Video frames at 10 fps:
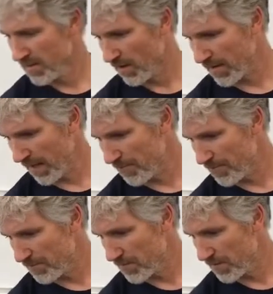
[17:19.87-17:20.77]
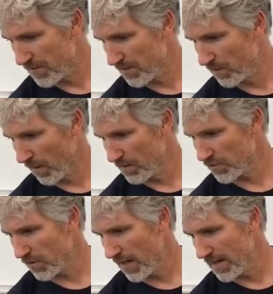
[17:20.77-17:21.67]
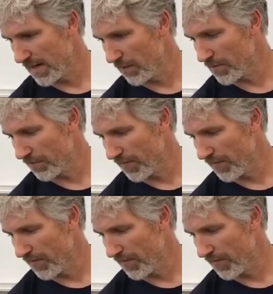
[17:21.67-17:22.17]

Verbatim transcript: Okay, I'm going to try it now with the